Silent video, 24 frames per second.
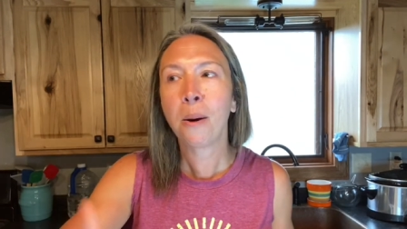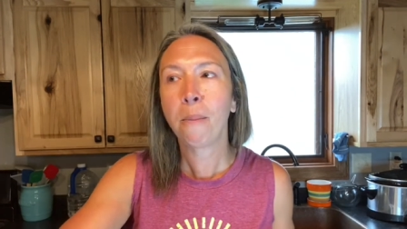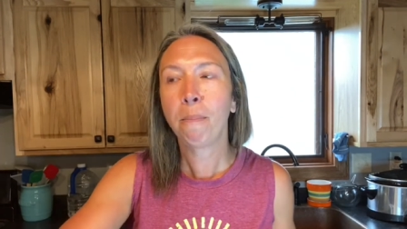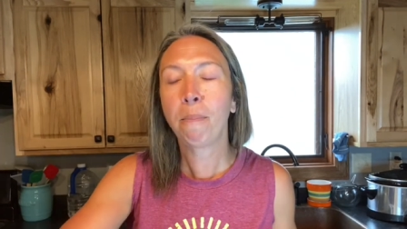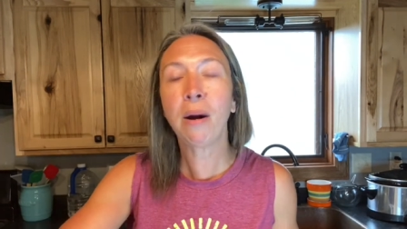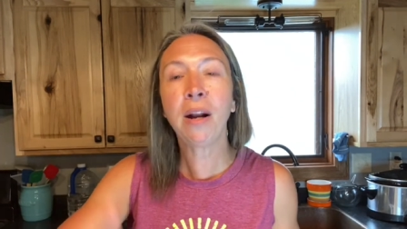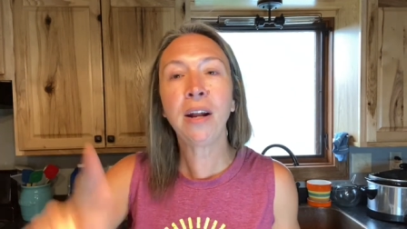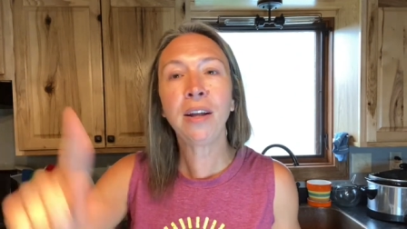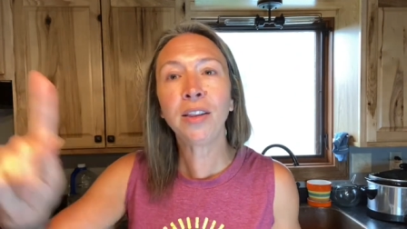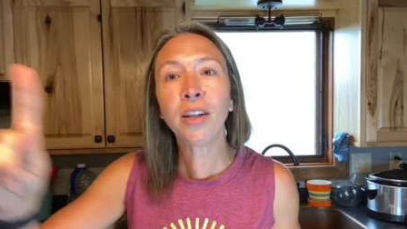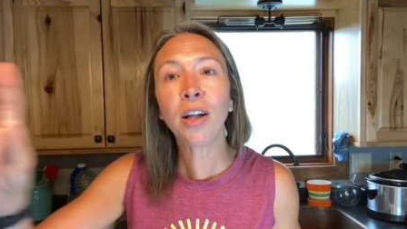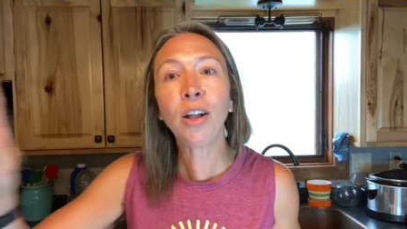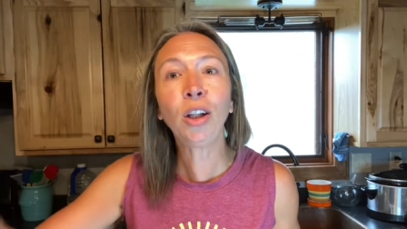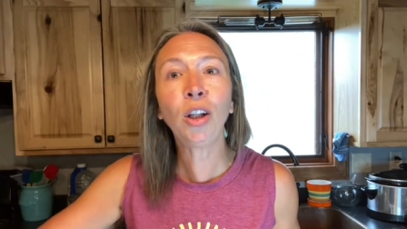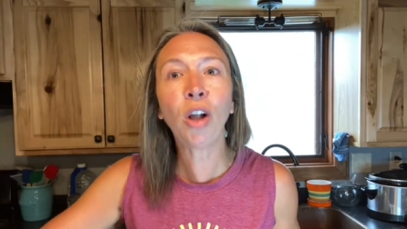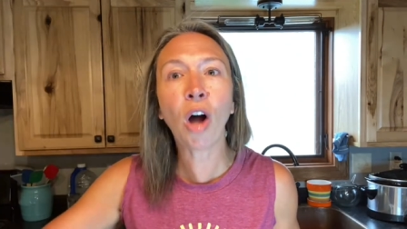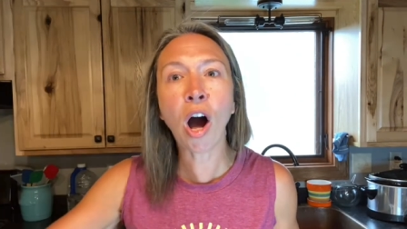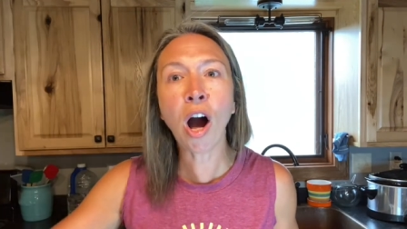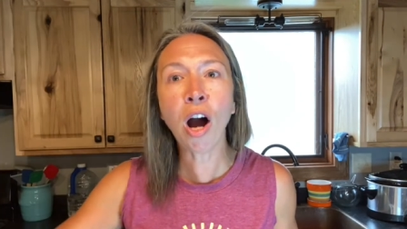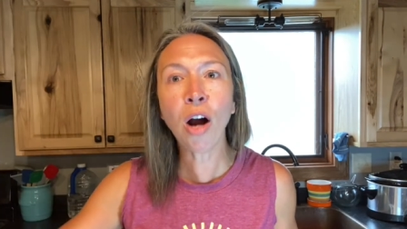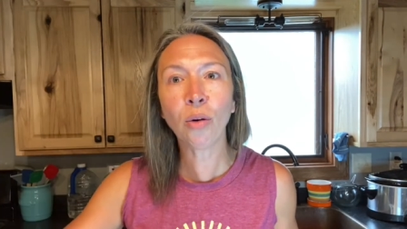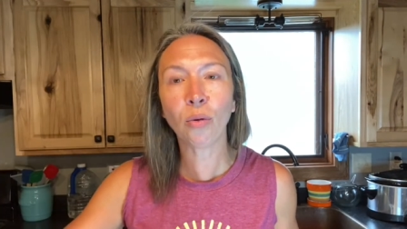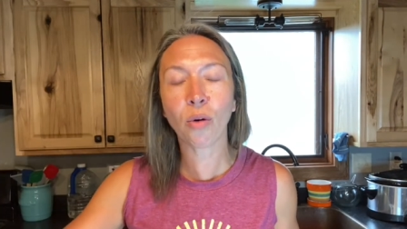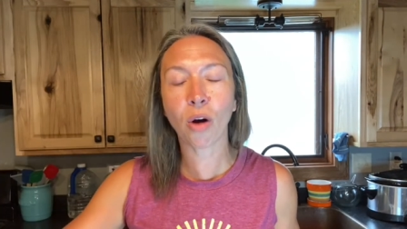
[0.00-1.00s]
But in the
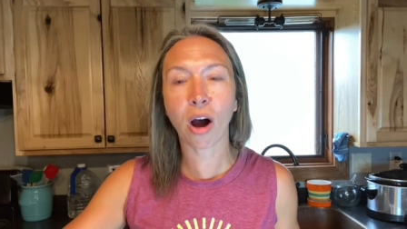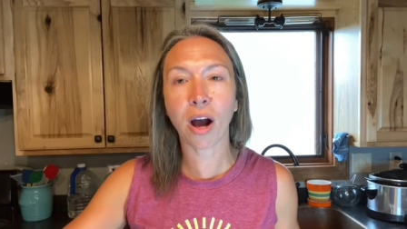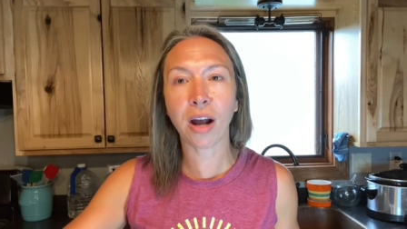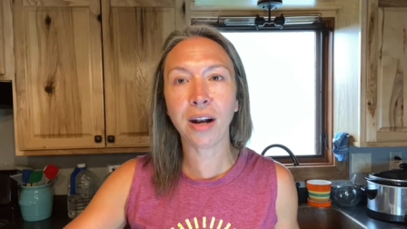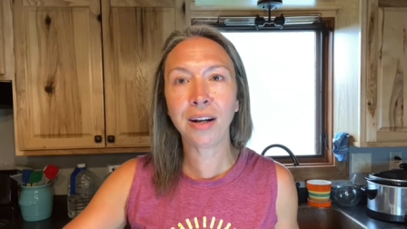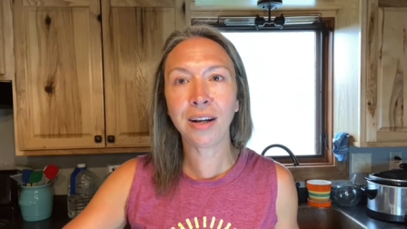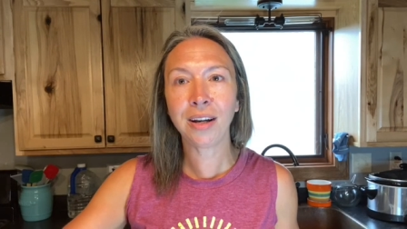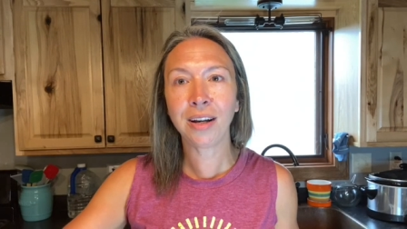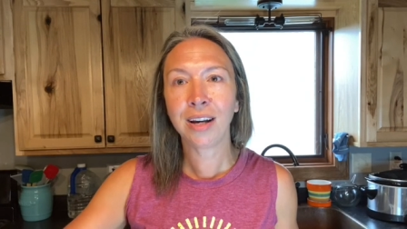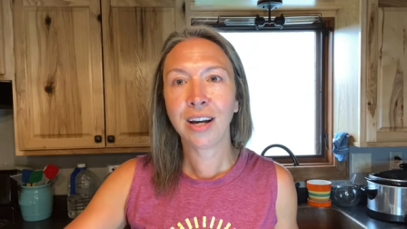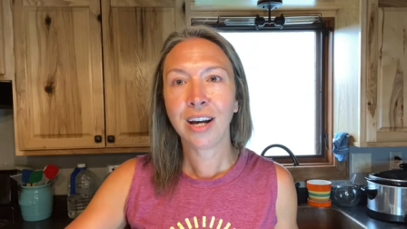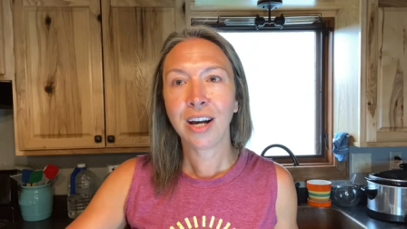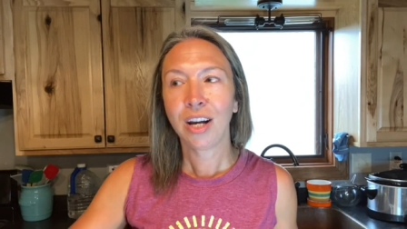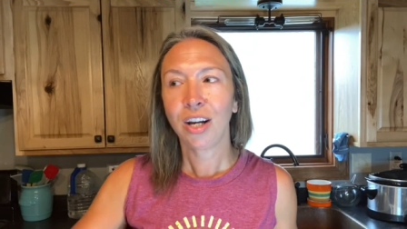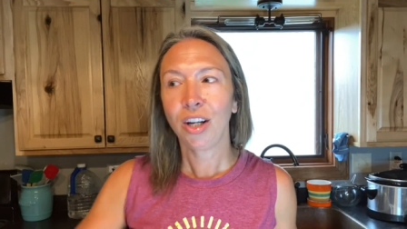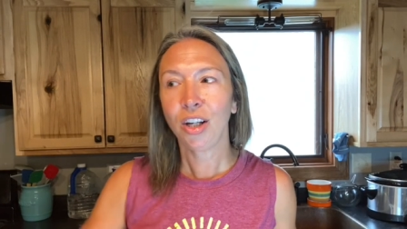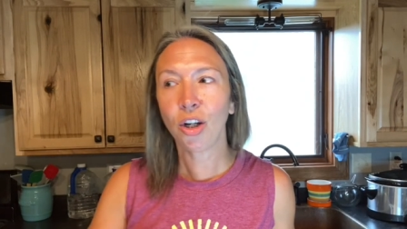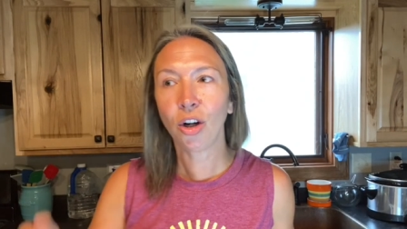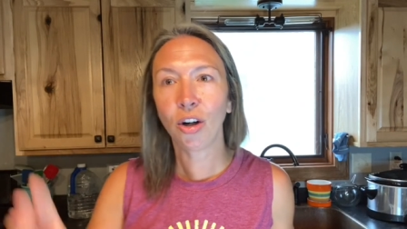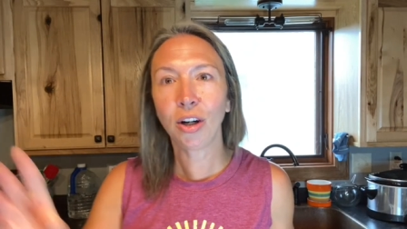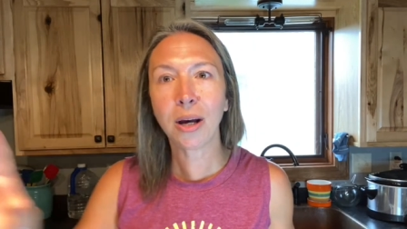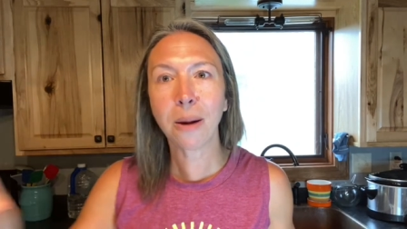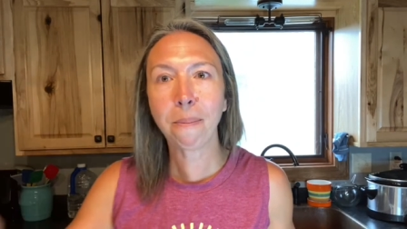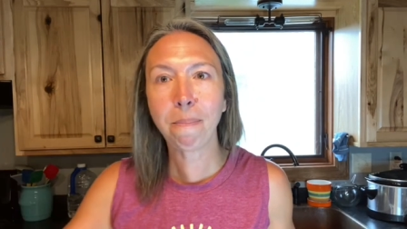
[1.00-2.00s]
long run,
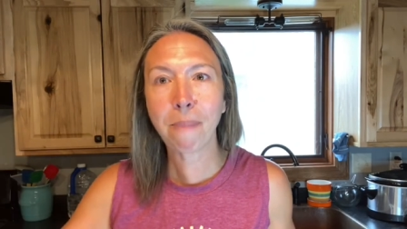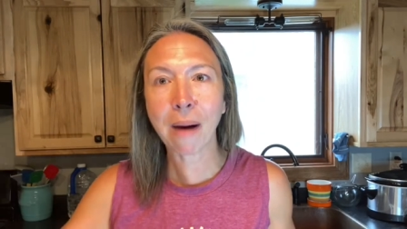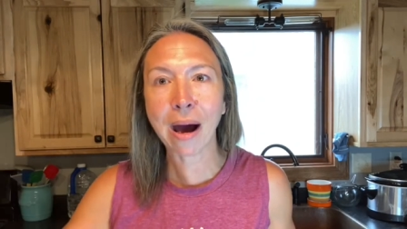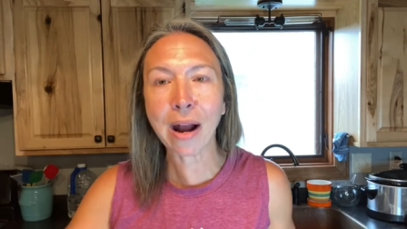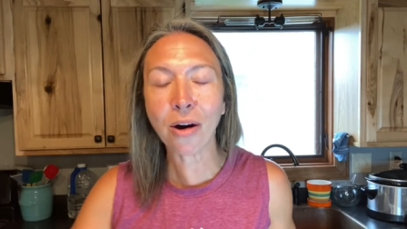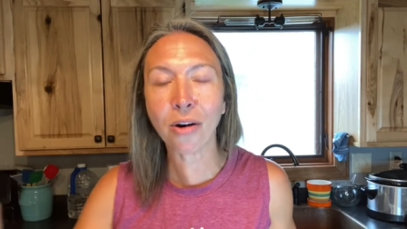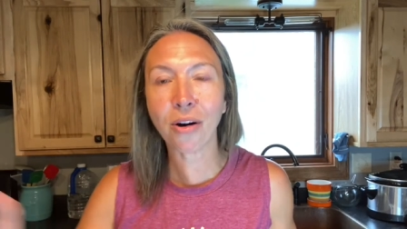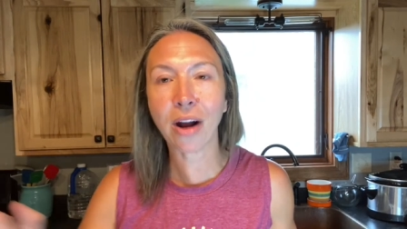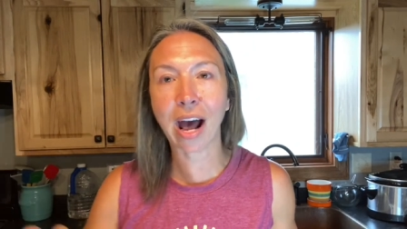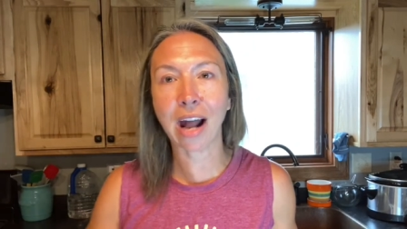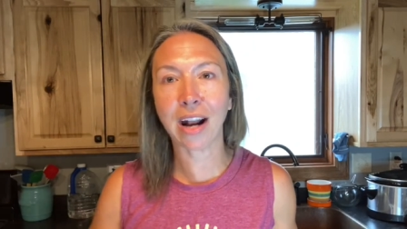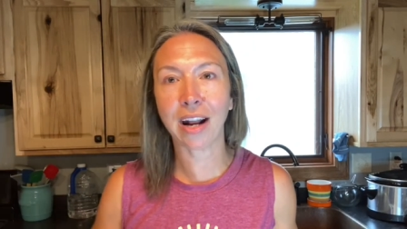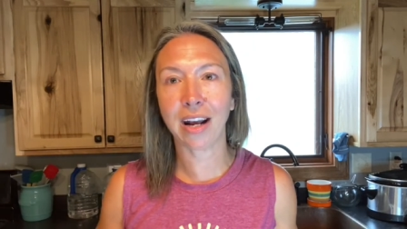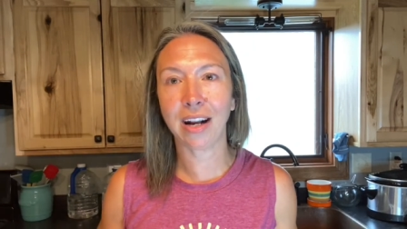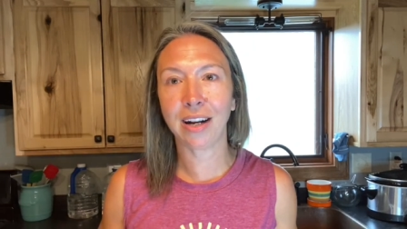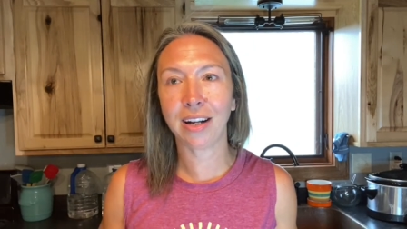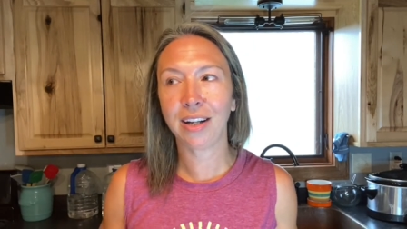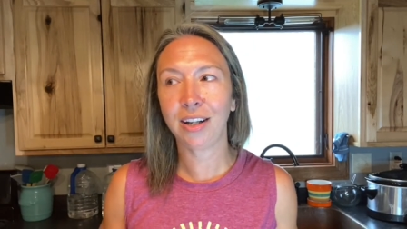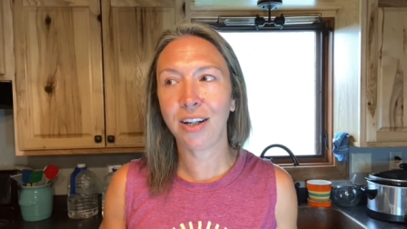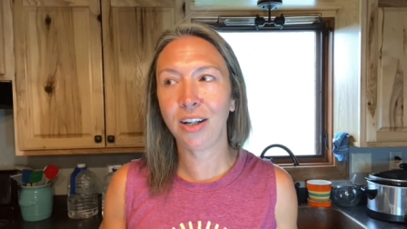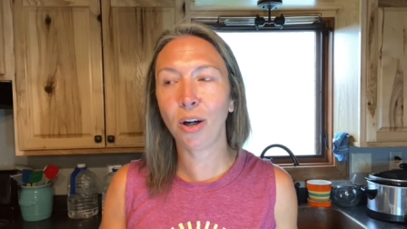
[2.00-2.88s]
You'll get better at it.